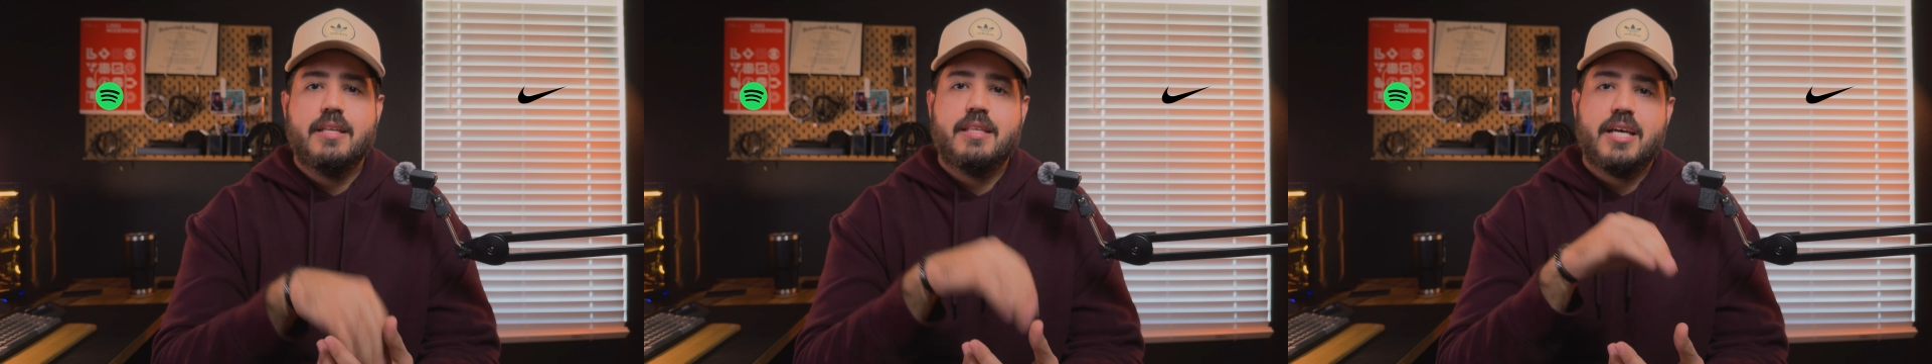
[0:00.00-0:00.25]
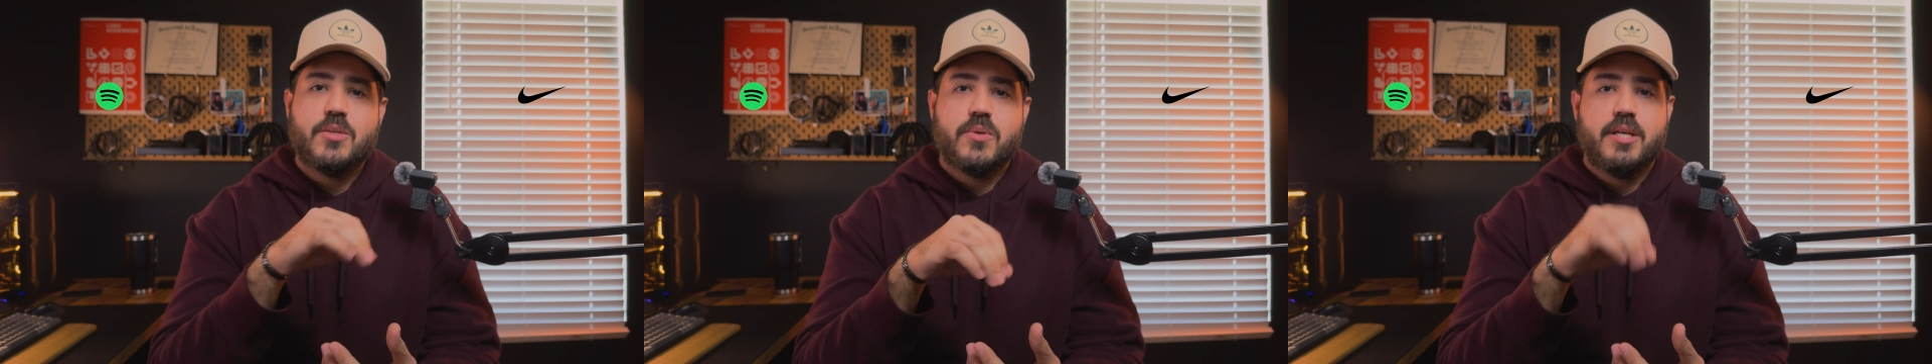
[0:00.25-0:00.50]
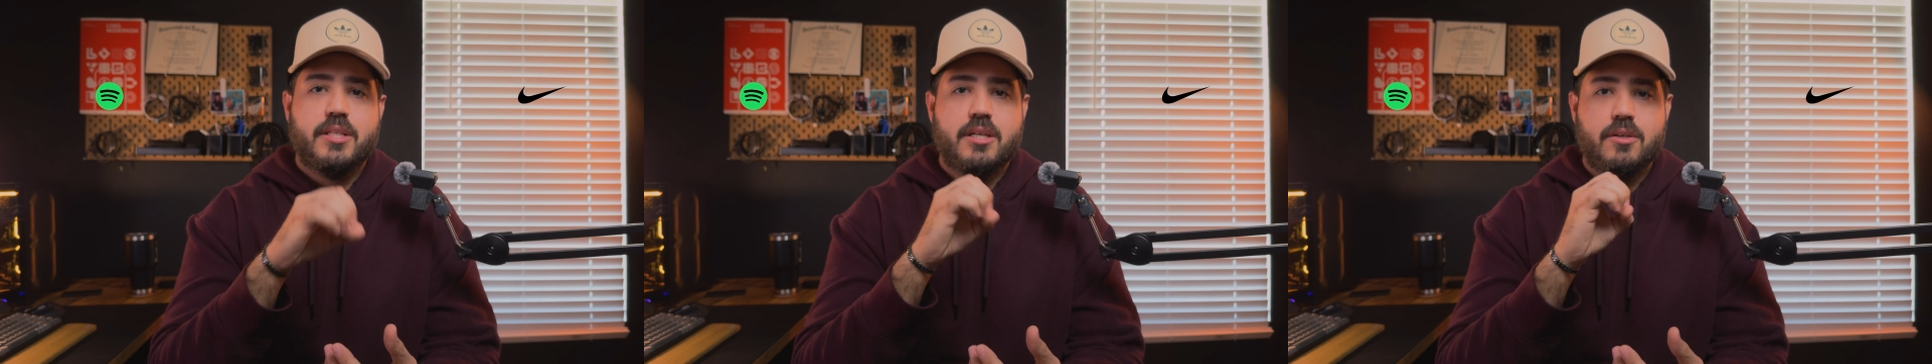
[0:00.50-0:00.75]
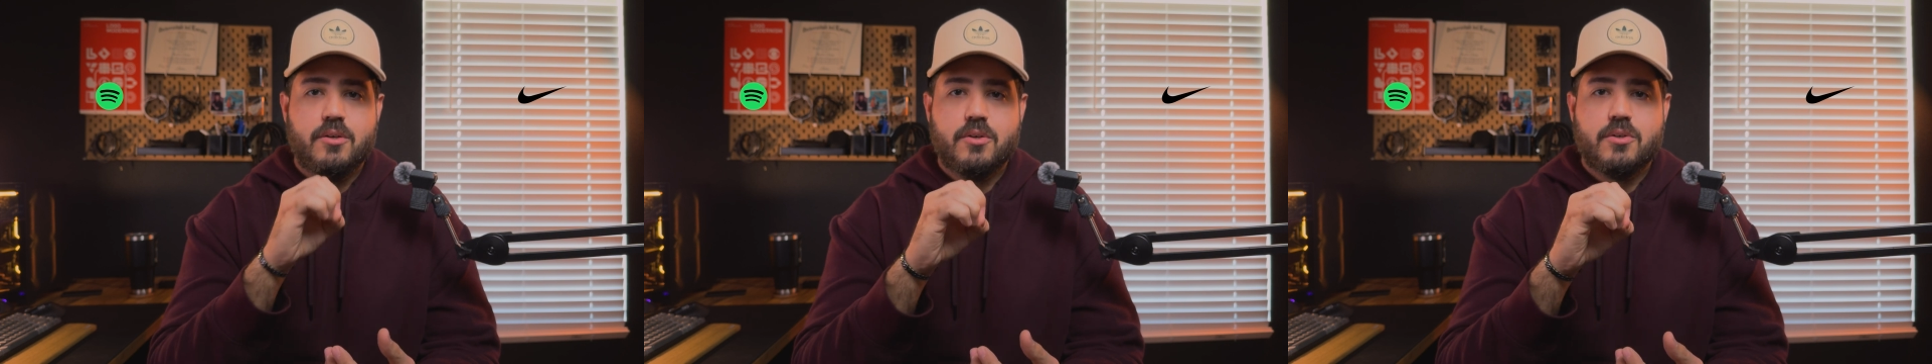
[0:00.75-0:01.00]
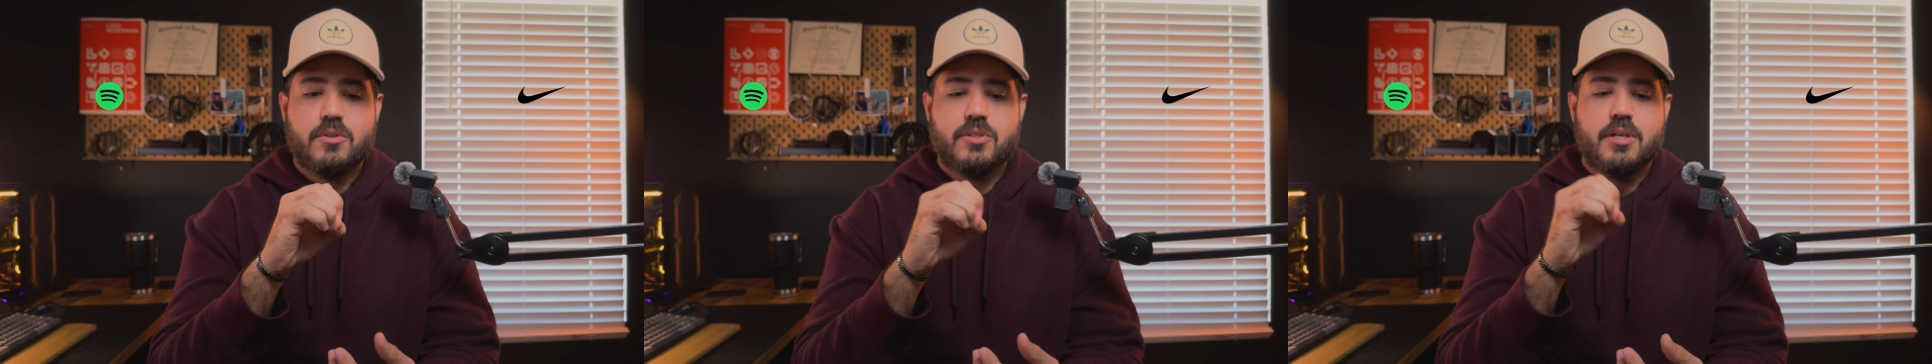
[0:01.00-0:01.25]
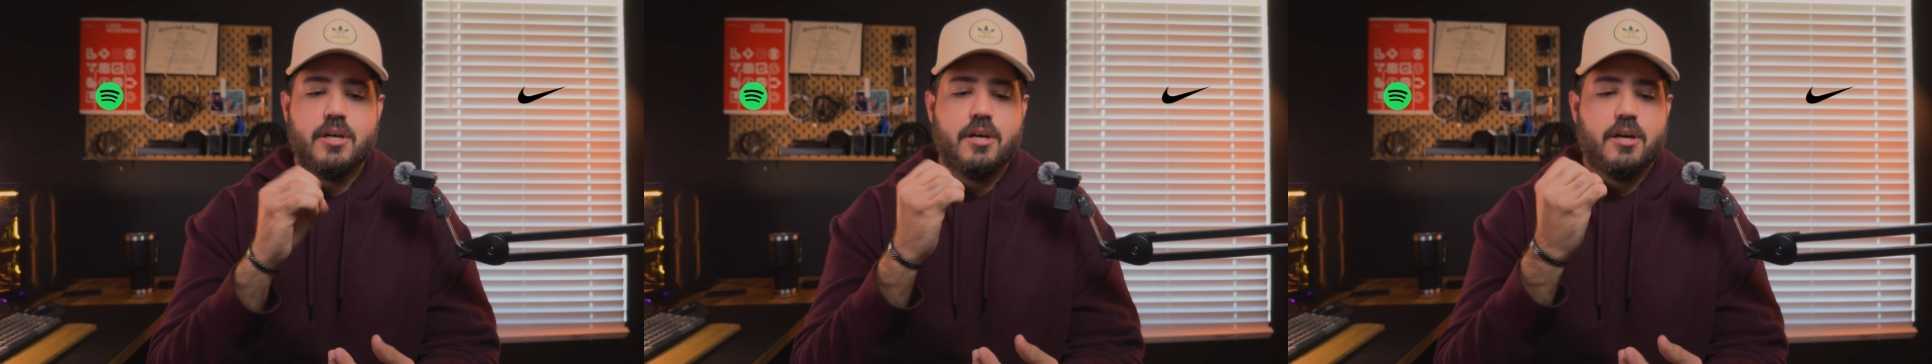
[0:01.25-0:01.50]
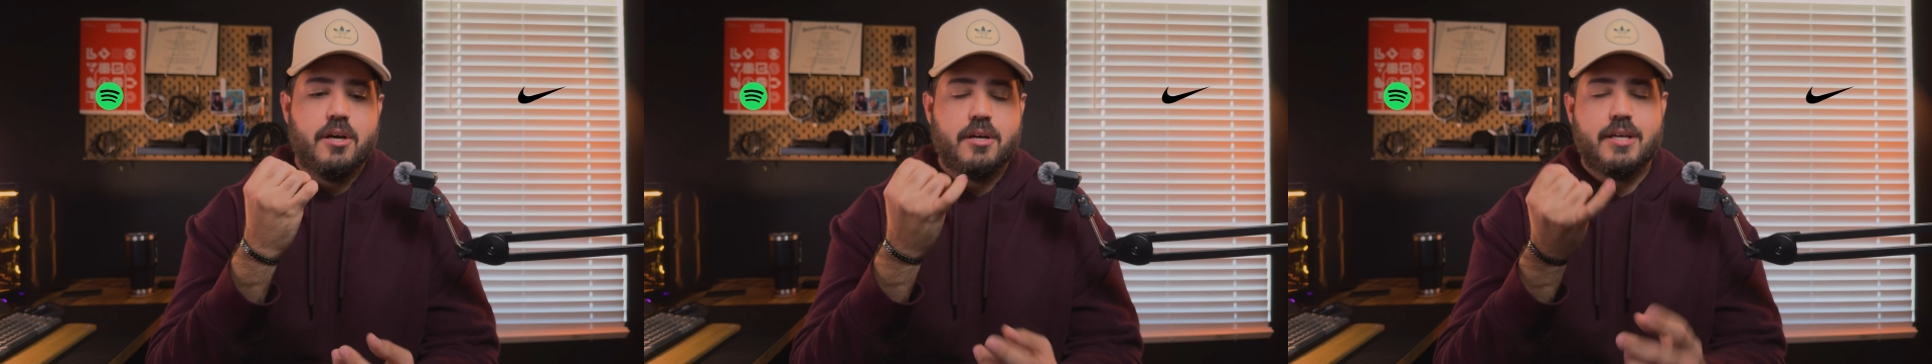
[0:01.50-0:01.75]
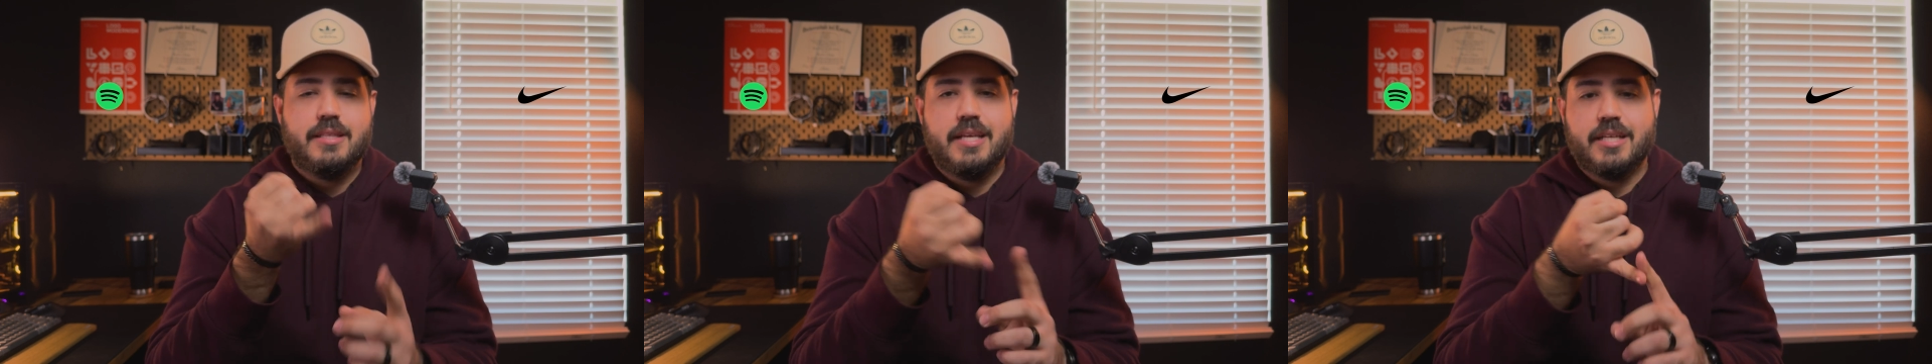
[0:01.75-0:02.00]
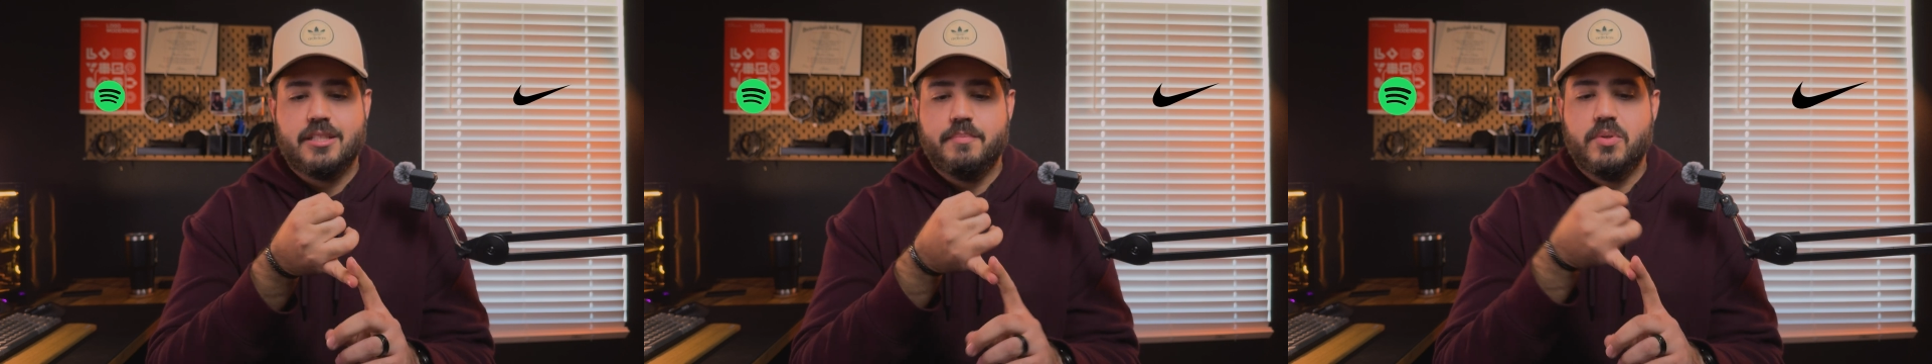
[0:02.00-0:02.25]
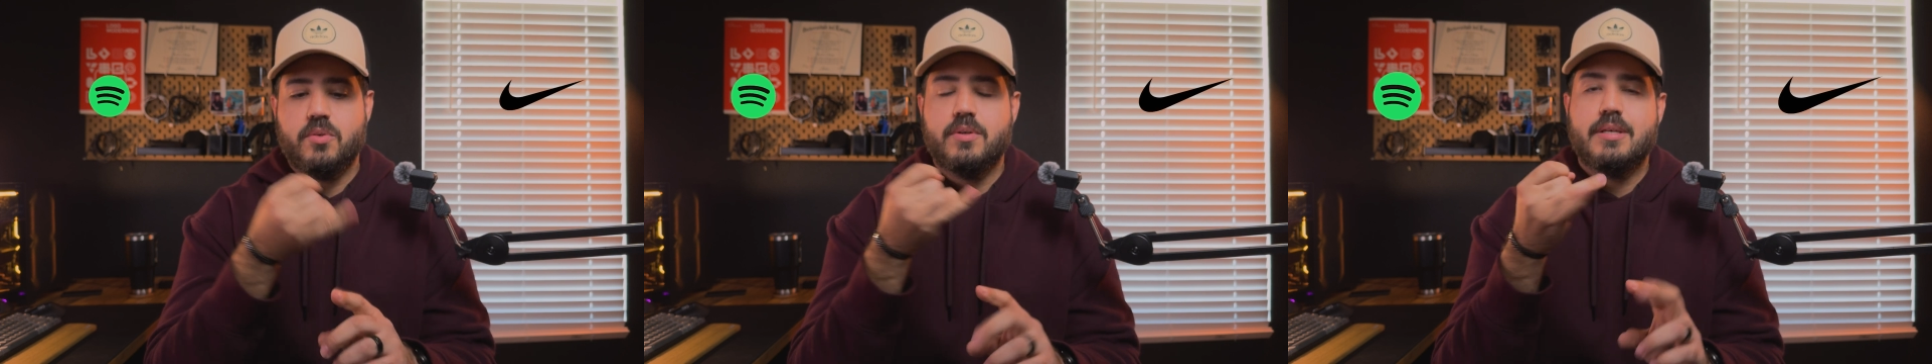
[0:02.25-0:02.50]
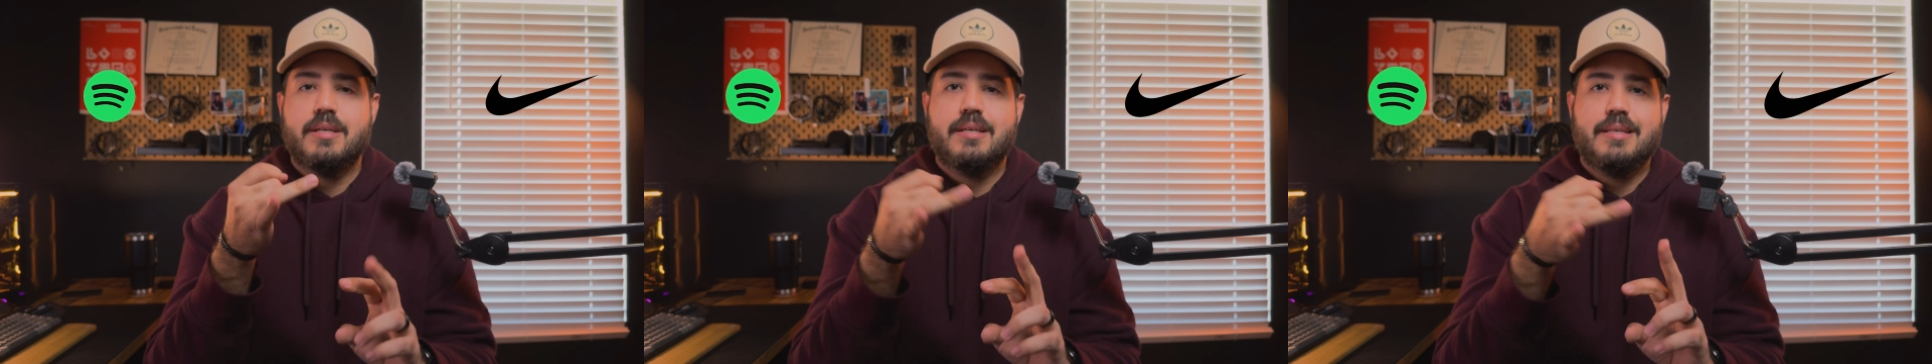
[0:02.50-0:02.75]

That's why their logos are adaptable,